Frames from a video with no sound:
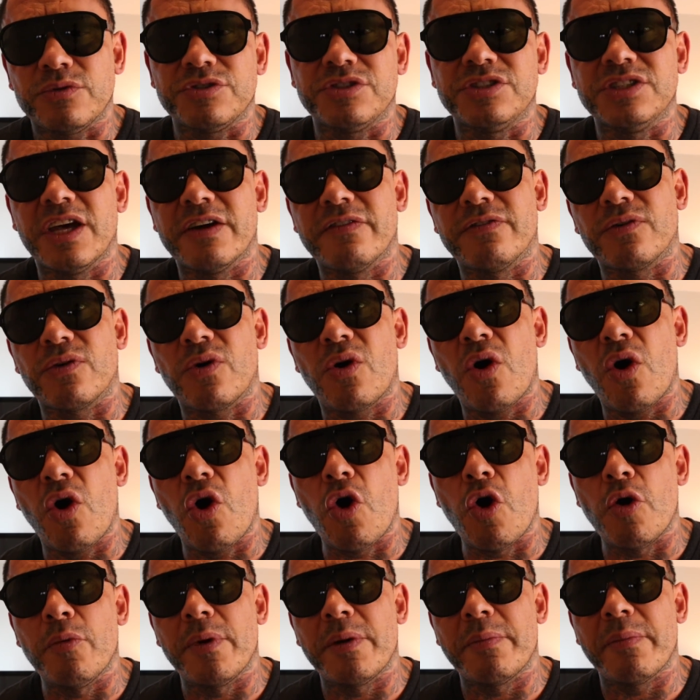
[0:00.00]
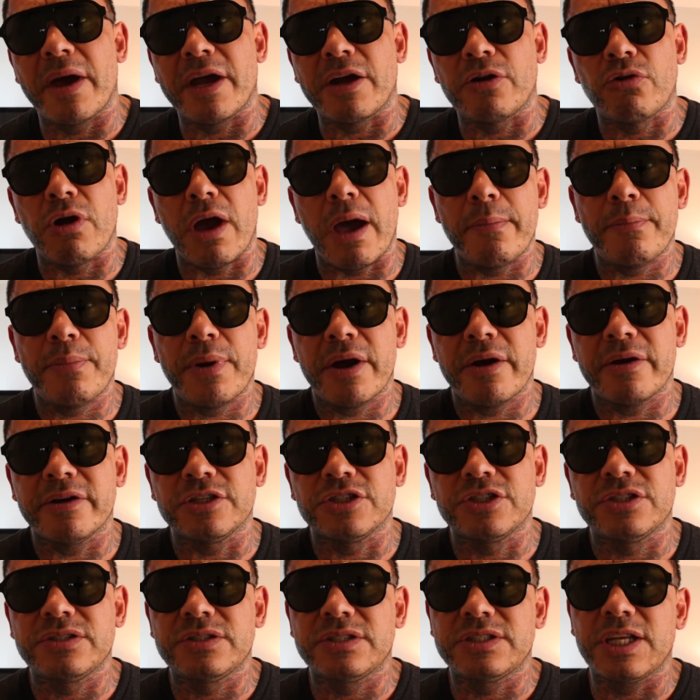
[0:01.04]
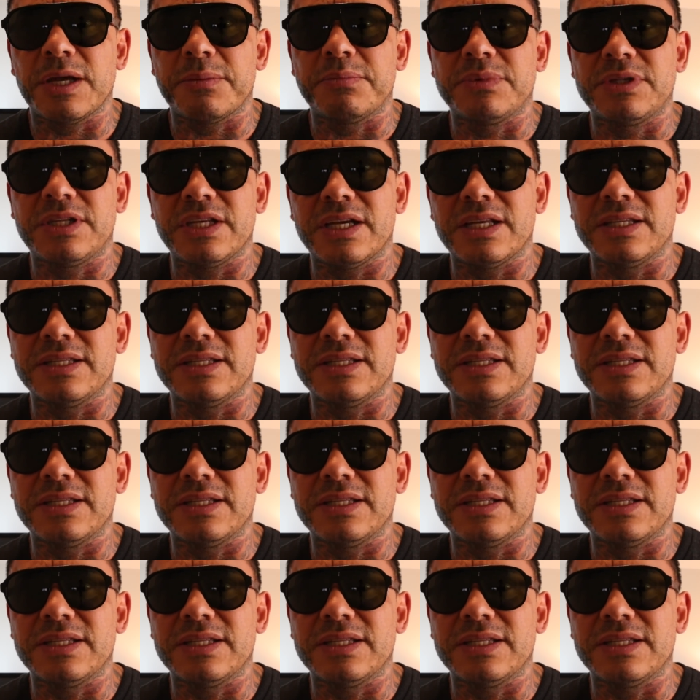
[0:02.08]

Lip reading: was never home and my grandparents stepped